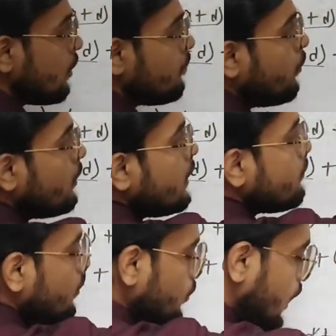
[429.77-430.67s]
So I put this
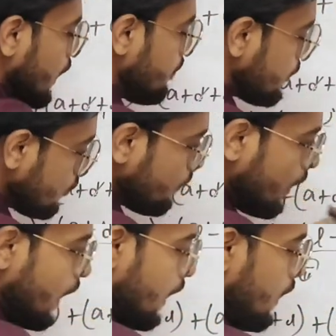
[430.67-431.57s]
formula in place of
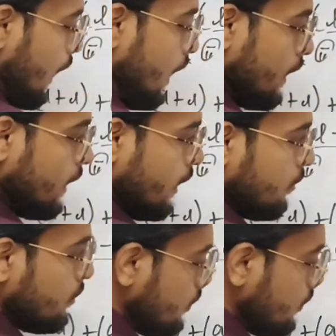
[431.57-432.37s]
n, L here.